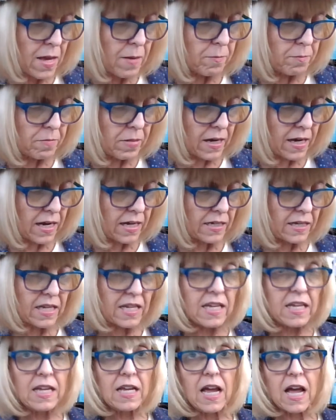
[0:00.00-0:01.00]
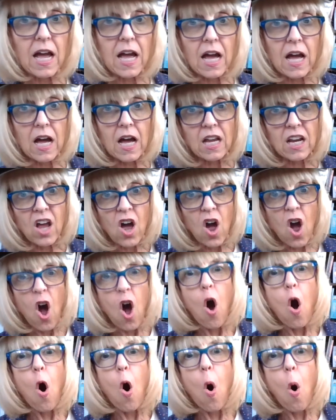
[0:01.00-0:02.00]
But he had
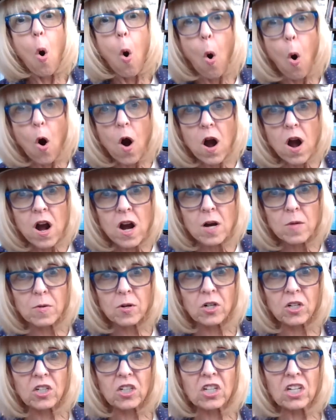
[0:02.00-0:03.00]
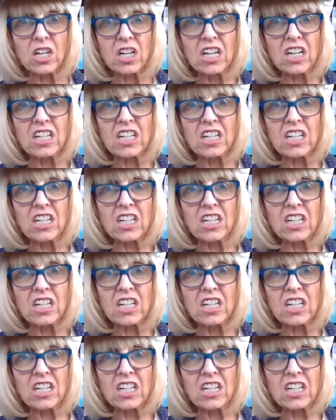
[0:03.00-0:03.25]
horrible,